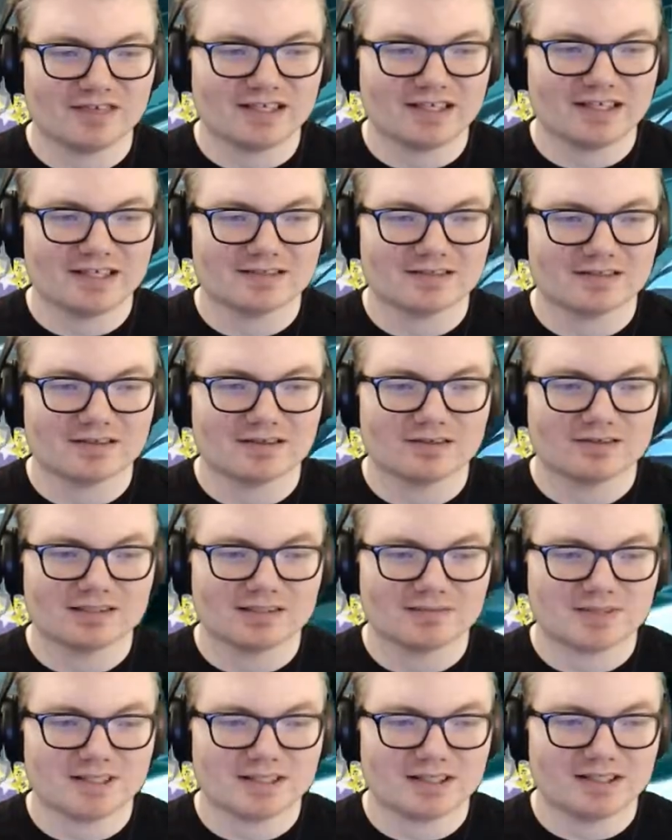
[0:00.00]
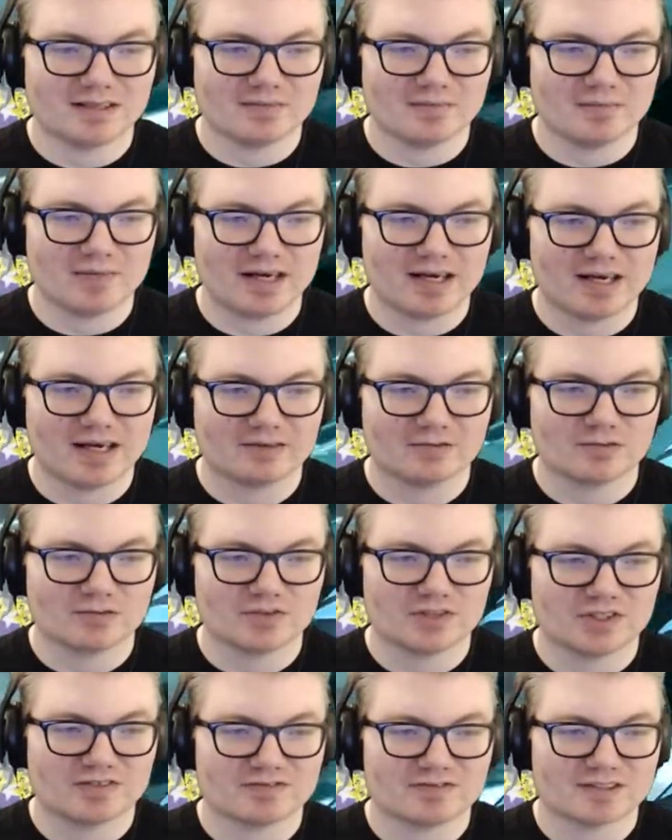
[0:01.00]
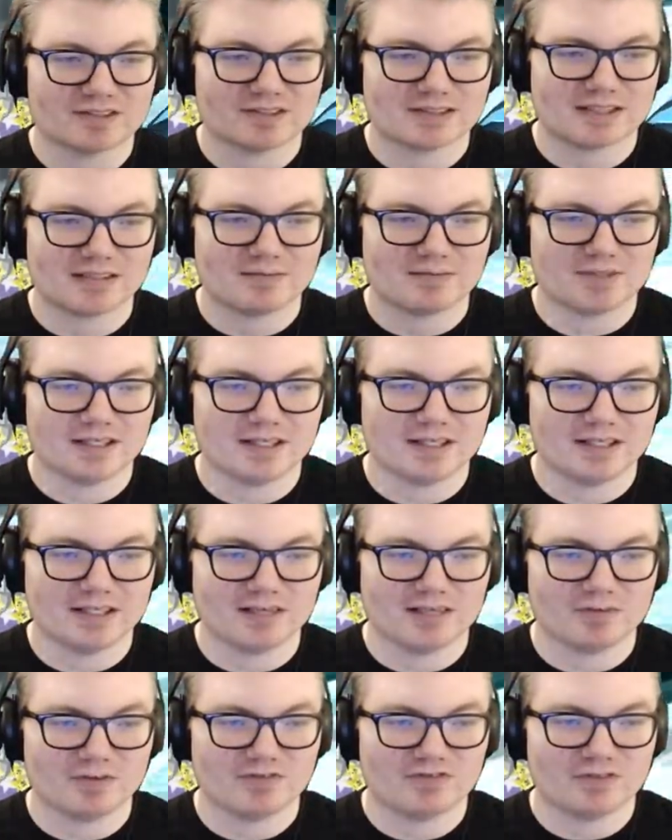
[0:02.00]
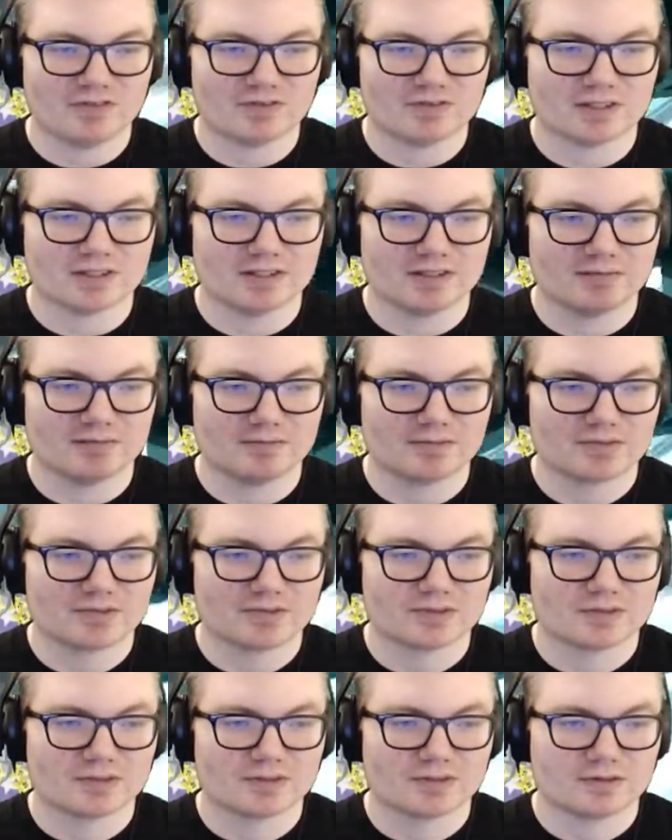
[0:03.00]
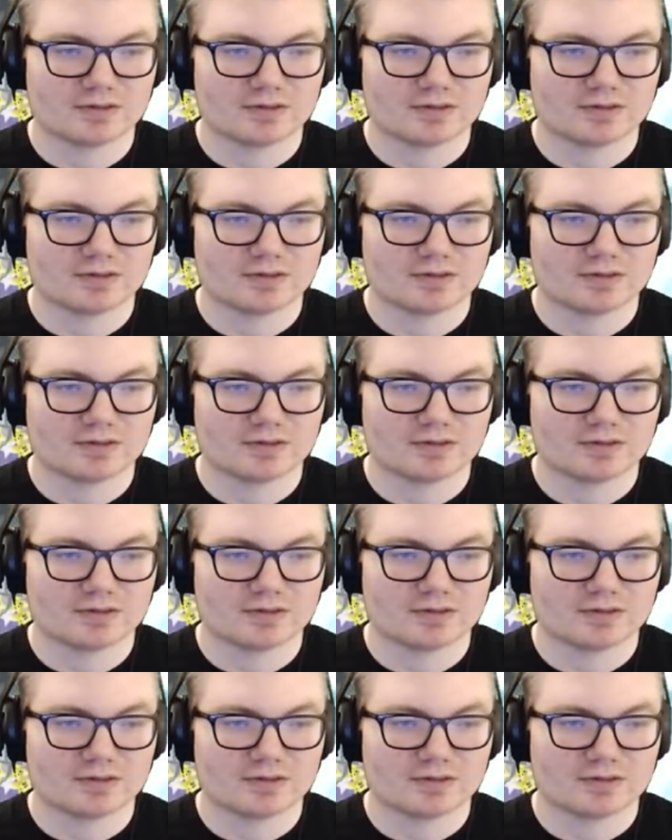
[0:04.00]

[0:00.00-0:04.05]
and he has a hard time getting it back, which gives us time to hit him a few times.